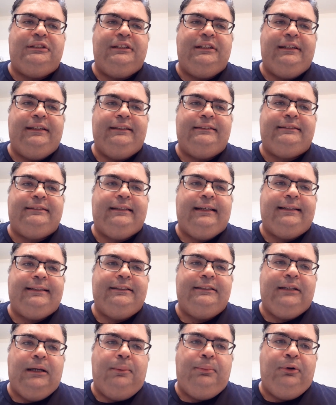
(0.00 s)
It's got a
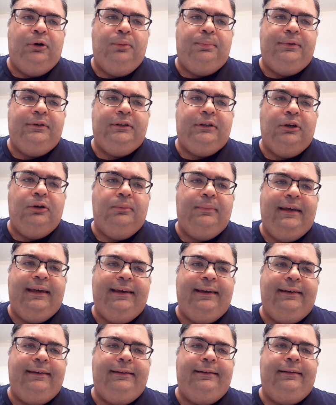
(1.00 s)
double open comb
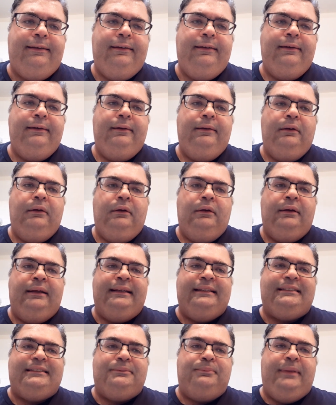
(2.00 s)
head, and
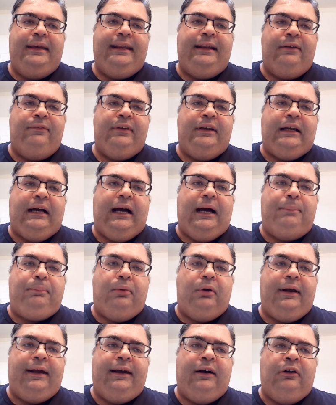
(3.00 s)
this is made out of a
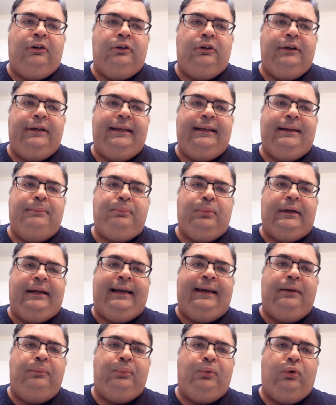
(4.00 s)
copper alloy. And
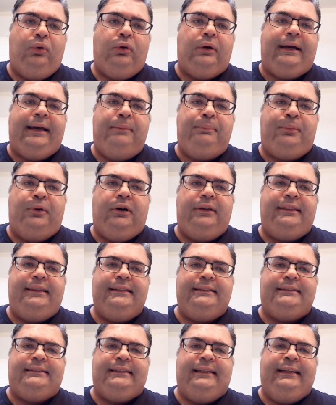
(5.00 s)
I bought
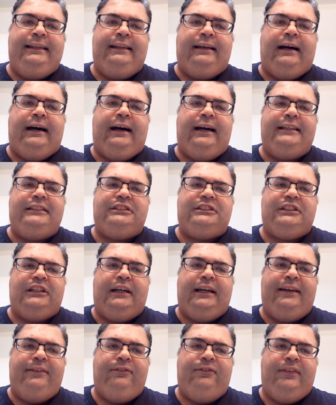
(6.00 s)
this in the high
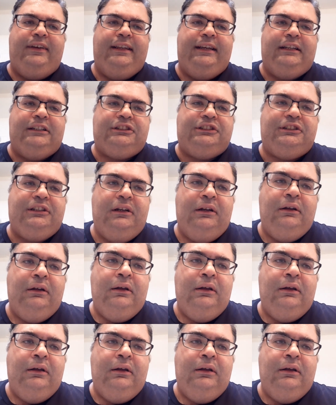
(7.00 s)
shine finish.